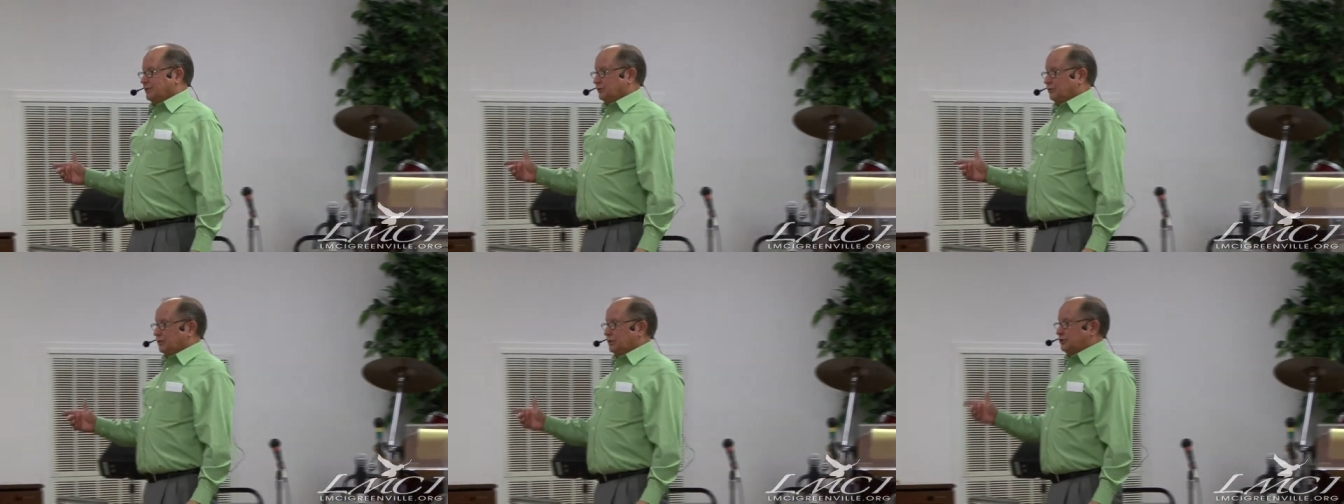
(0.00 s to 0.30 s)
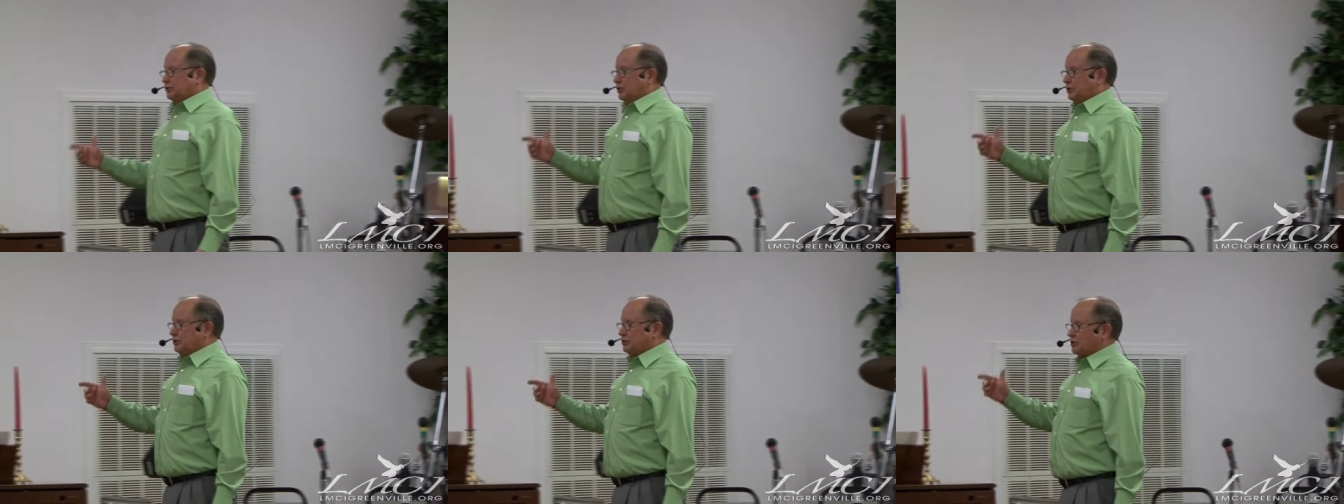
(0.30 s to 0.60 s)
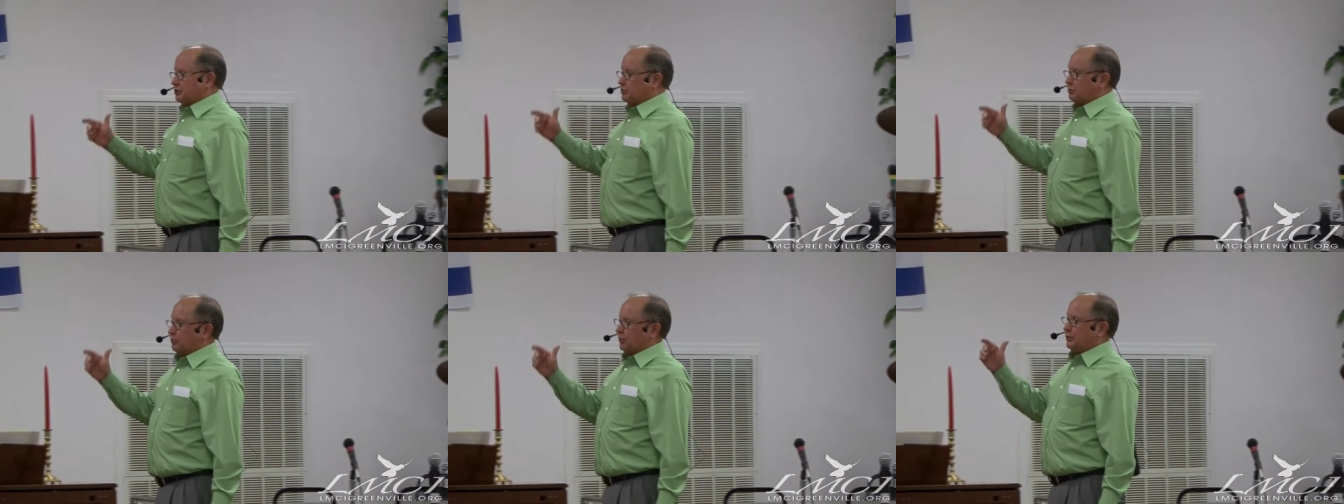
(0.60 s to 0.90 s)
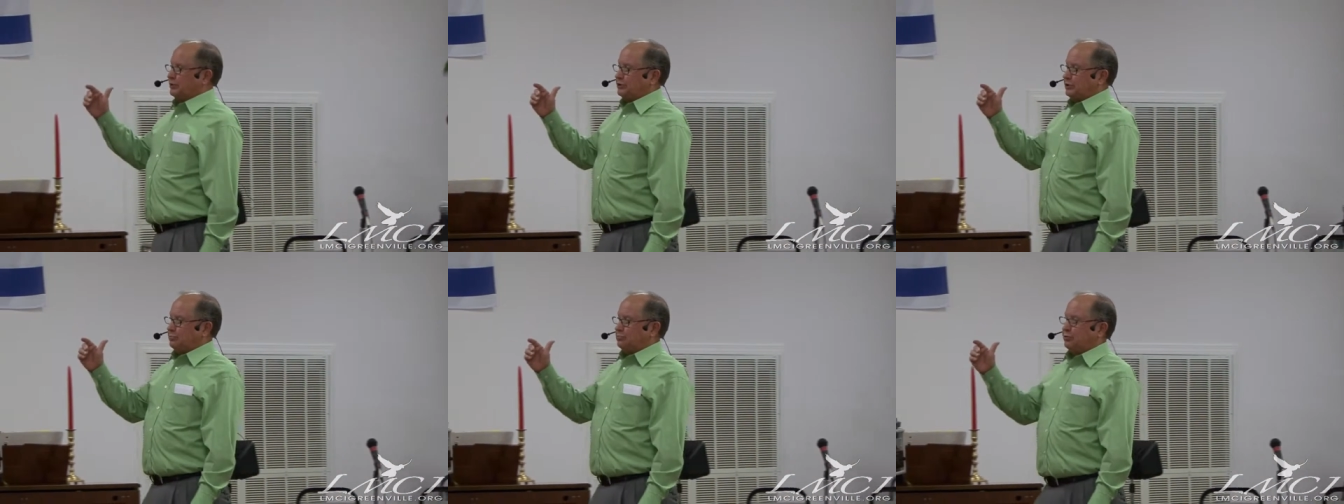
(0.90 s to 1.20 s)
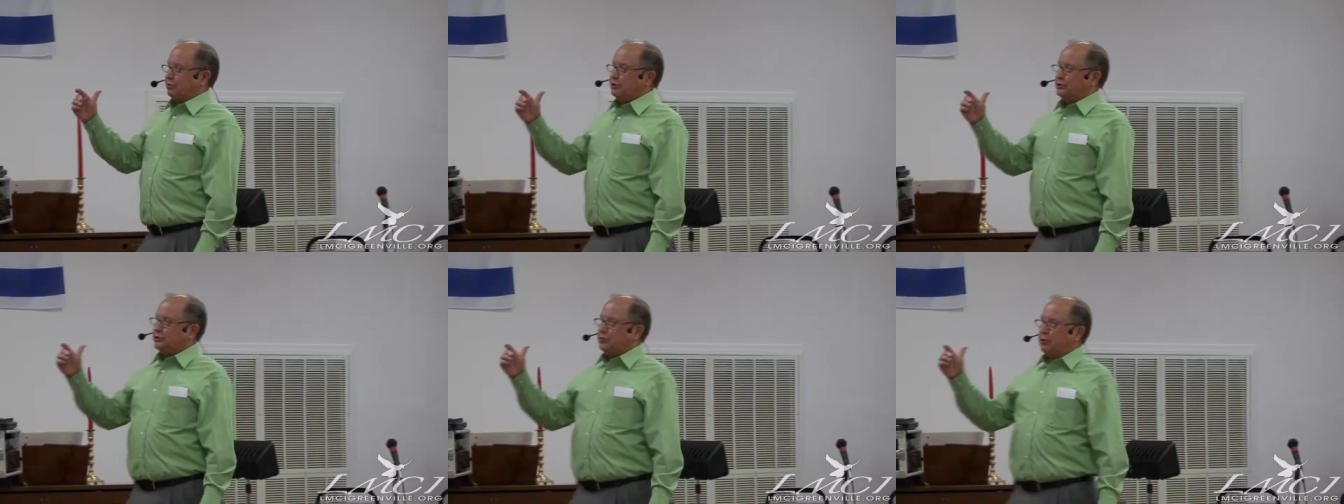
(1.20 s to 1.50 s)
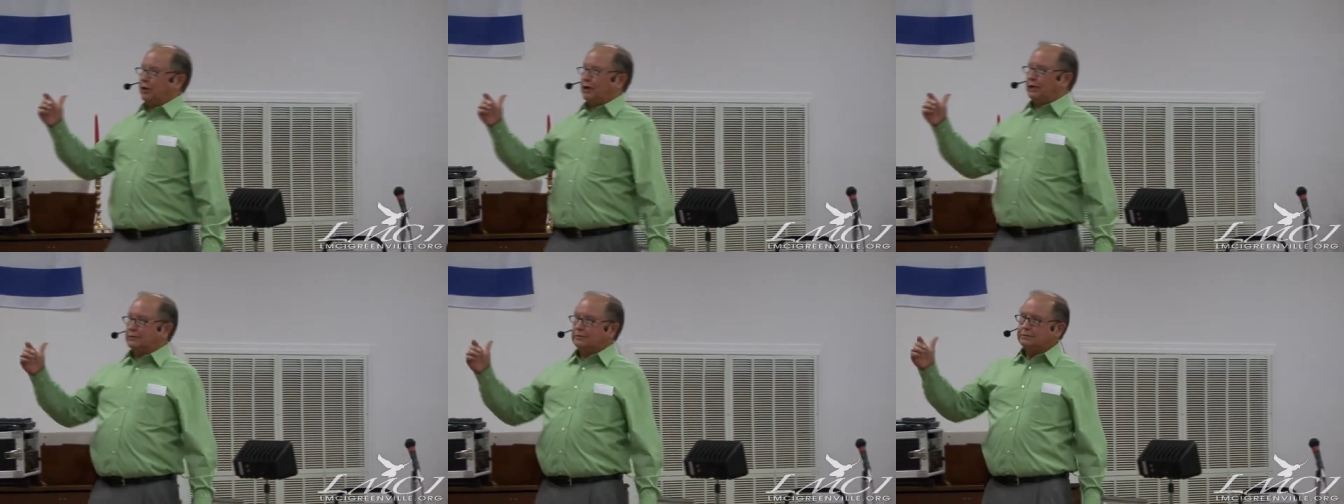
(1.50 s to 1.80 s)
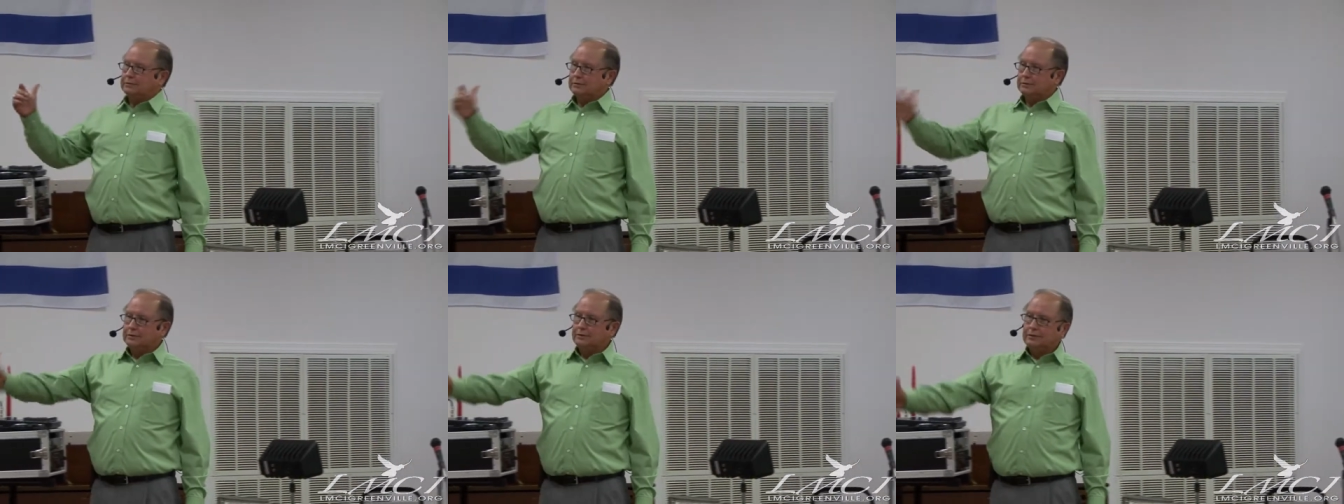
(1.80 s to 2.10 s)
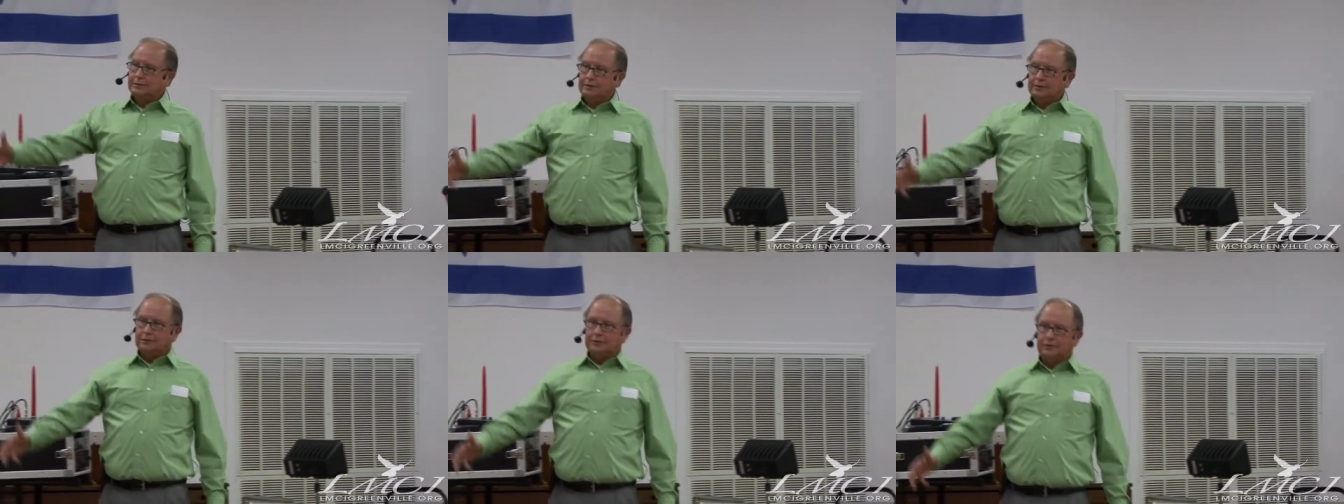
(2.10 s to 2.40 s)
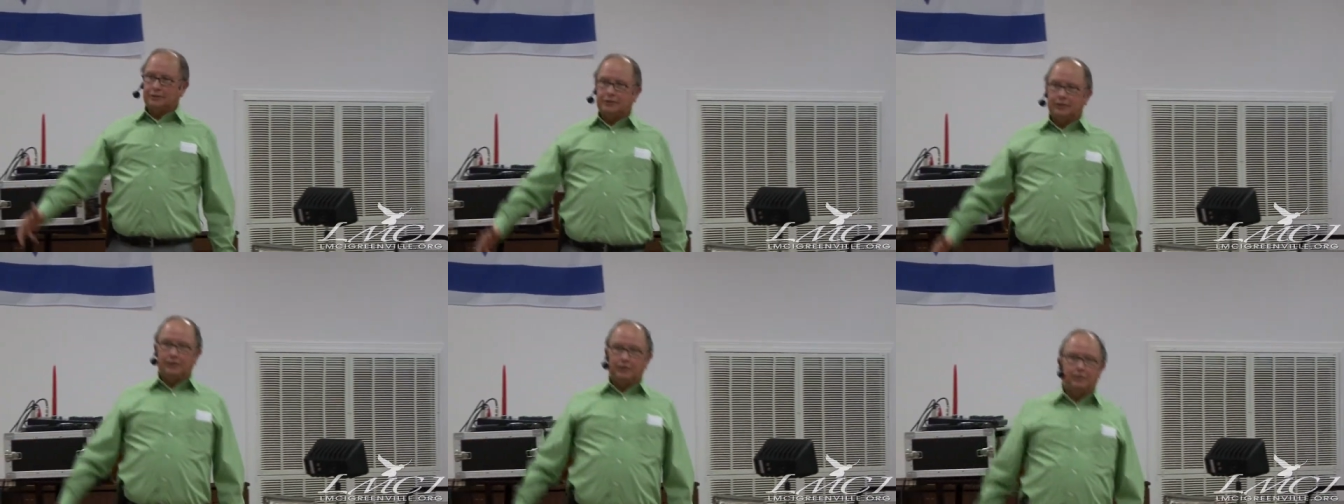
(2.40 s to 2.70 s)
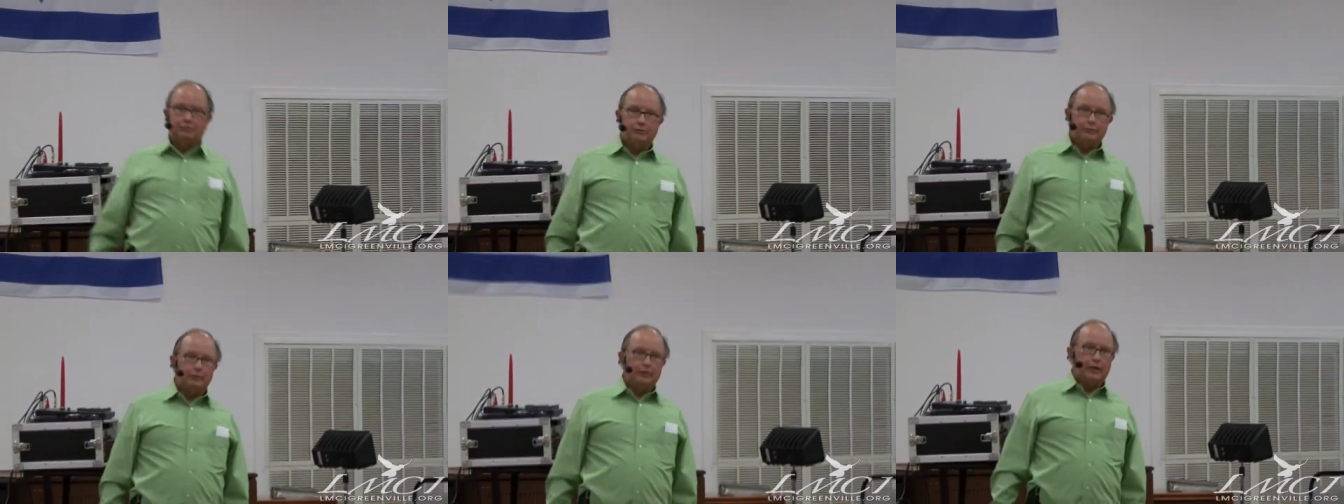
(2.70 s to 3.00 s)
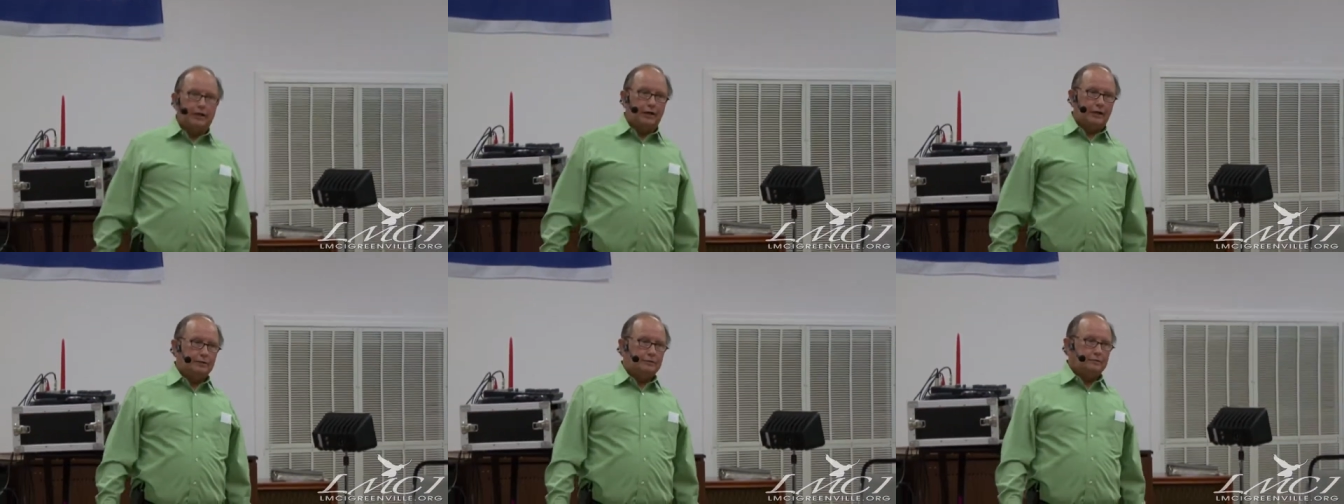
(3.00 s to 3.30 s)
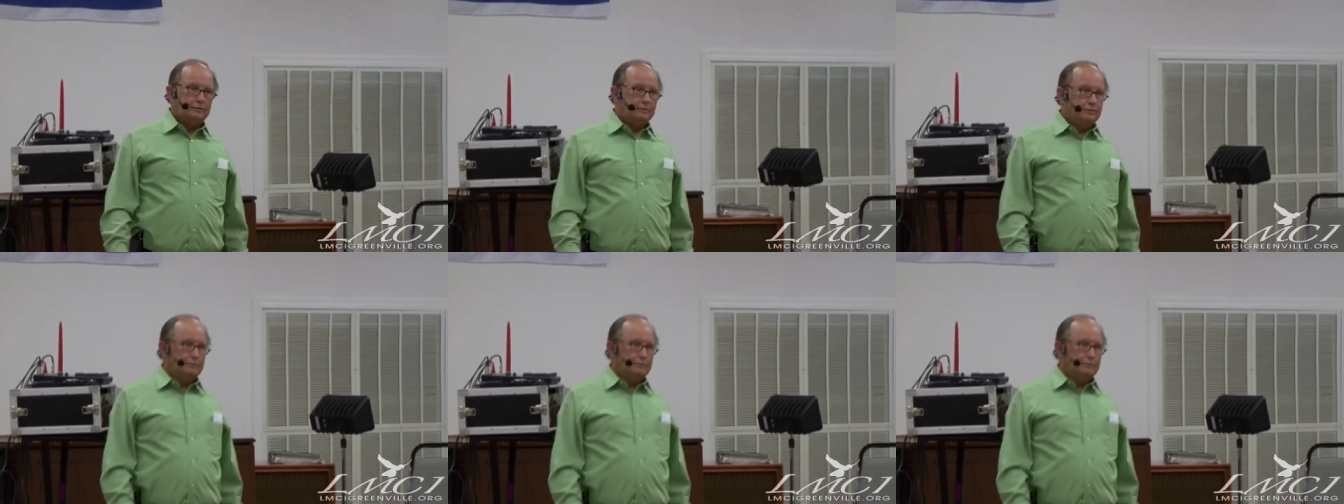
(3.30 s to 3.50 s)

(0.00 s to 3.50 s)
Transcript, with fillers: When Jesus preached, he preached what? The kingdom of God.